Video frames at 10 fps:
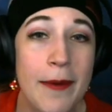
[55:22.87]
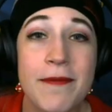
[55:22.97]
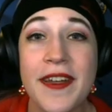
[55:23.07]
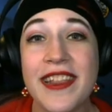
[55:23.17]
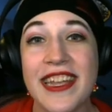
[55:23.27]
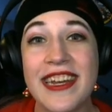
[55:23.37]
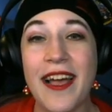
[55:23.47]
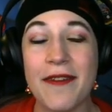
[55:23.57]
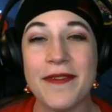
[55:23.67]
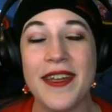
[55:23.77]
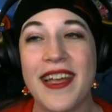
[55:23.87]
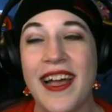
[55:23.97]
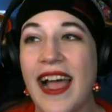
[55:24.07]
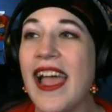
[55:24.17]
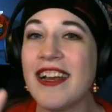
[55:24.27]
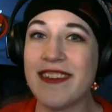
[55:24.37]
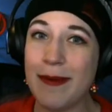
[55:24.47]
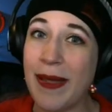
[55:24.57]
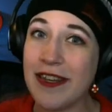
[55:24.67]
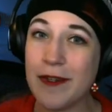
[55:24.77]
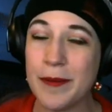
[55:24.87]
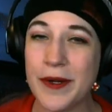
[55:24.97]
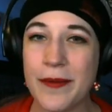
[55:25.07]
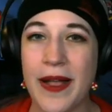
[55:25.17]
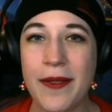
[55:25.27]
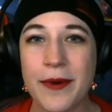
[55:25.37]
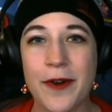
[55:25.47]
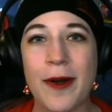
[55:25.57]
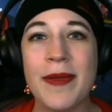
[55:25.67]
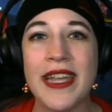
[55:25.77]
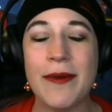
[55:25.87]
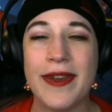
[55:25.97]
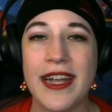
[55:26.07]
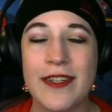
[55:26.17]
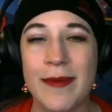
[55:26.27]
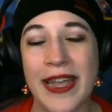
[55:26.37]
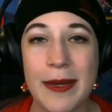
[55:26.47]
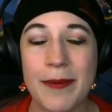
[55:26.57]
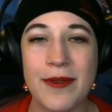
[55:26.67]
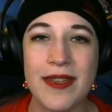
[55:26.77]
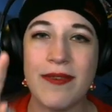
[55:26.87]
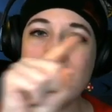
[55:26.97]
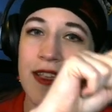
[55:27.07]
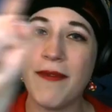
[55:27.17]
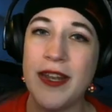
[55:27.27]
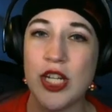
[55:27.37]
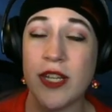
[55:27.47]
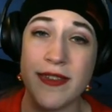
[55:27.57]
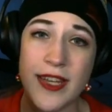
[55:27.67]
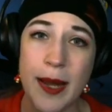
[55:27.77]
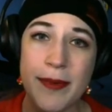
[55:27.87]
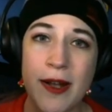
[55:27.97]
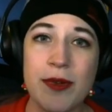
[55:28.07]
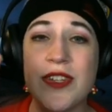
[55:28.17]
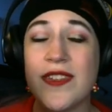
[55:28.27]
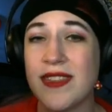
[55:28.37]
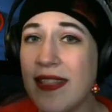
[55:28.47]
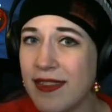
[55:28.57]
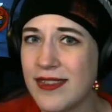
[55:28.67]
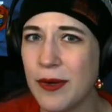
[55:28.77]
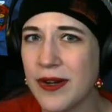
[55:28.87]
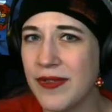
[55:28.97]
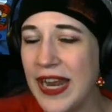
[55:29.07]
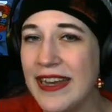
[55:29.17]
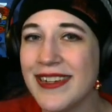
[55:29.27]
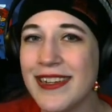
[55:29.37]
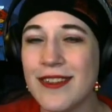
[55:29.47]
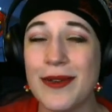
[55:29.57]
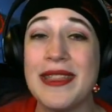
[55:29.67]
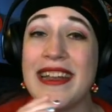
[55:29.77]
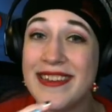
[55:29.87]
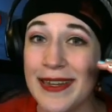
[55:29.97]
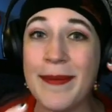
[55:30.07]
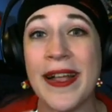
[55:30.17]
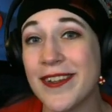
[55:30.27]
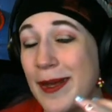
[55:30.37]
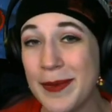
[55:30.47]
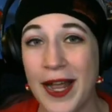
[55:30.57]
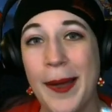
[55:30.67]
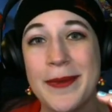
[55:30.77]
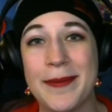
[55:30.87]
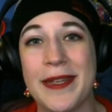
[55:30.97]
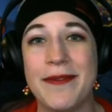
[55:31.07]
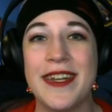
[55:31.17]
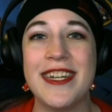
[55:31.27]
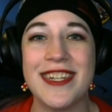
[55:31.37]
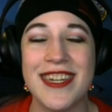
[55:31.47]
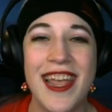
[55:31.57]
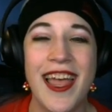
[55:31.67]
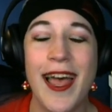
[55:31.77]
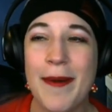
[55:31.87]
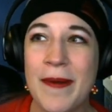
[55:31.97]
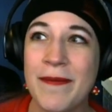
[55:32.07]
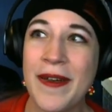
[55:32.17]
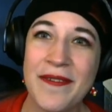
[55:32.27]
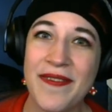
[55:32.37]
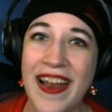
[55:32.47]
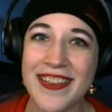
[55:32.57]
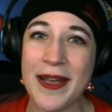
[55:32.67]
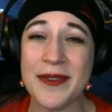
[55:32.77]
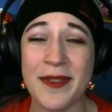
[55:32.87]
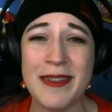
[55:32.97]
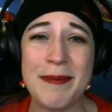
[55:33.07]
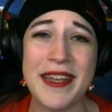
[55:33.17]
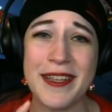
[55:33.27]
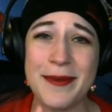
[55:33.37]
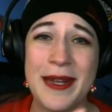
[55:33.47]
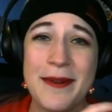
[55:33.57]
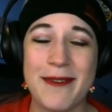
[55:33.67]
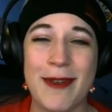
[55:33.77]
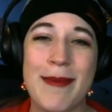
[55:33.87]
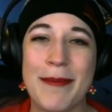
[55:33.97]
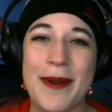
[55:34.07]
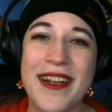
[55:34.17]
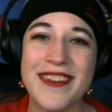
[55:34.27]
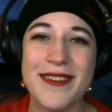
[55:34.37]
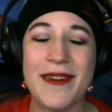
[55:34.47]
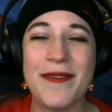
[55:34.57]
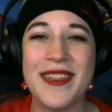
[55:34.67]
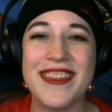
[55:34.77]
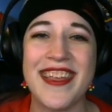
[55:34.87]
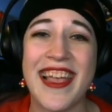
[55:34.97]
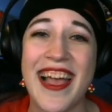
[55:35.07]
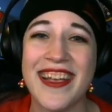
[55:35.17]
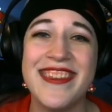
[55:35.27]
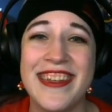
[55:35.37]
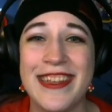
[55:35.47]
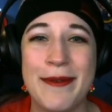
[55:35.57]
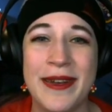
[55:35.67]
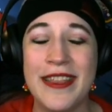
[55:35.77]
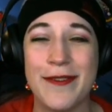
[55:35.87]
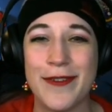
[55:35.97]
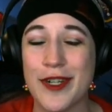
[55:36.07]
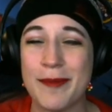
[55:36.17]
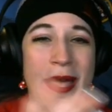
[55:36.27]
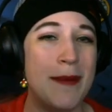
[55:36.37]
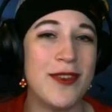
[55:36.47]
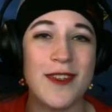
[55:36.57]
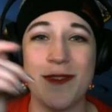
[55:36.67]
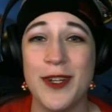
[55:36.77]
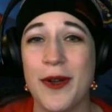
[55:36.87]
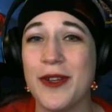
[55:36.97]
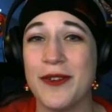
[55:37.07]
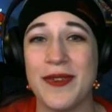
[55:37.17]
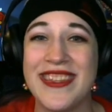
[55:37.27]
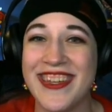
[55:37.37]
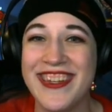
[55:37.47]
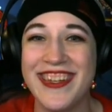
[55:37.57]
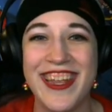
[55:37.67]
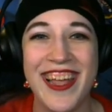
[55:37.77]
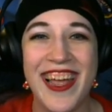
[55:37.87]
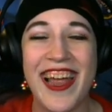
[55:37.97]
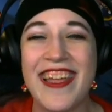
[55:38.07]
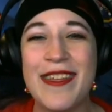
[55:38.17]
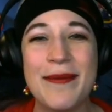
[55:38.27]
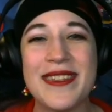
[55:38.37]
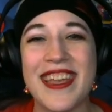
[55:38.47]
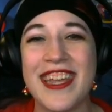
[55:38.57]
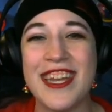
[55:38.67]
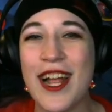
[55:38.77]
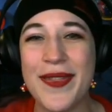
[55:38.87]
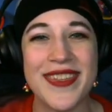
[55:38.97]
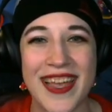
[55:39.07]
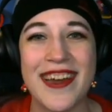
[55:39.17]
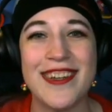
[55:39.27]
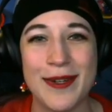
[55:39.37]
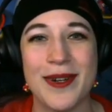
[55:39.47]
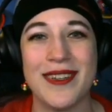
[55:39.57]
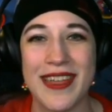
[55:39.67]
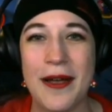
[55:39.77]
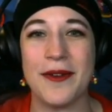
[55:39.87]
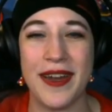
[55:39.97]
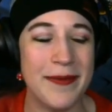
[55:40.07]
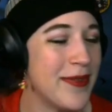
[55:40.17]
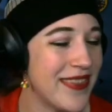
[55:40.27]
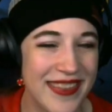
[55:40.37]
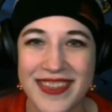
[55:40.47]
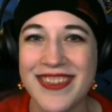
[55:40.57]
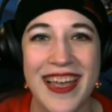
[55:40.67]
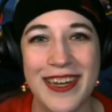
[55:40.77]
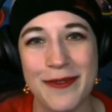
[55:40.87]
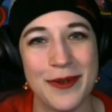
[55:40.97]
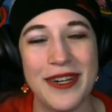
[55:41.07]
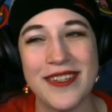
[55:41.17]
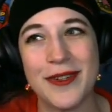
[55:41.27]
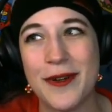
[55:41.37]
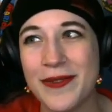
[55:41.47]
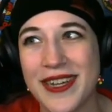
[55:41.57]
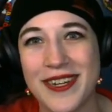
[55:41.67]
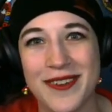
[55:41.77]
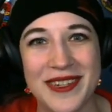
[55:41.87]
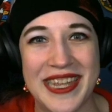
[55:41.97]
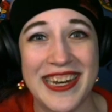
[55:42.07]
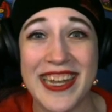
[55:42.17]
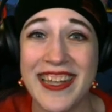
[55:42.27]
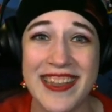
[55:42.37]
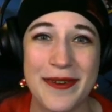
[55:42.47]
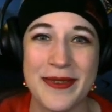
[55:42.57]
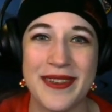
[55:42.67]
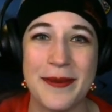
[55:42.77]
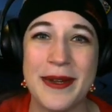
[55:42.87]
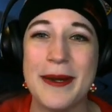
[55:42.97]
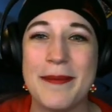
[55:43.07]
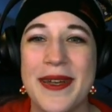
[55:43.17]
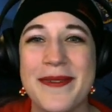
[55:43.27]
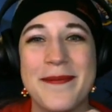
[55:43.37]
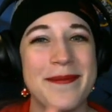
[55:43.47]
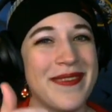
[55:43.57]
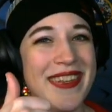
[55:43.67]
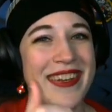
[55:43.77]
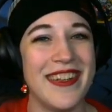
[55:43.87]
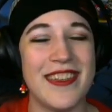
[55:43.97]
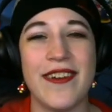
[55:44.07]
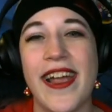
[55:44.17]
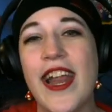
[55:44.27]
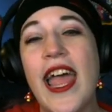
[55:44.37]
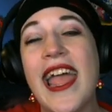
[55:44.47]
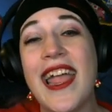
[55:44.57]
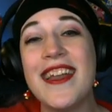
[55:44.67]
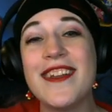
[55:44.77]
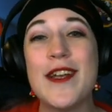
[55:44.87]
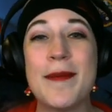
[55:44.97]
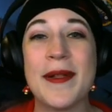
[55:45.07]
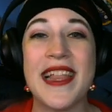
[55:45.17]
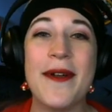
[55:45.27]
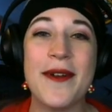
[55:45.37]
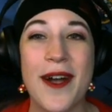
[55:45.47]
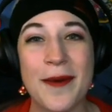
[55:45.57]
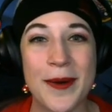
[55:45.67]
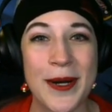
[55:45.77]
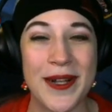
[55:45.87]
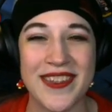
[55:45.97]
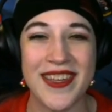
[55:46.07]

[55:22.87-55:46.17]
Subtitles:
Funnily enough, I actually matched pretty well, where normally when I do my any% runs, I'll finish on the top route, which is slightly slower of an ending, so that did match up and optimally finish. But fun fact, that was only because when I was doing my practice run for this, I accidentally went in the first pipe just for no good reason. And then was like, you know, this actually works out great. This kind of works. So hopefully I don't do that again. That was a little weird, but it's alright. Into Koopa Clown Car World.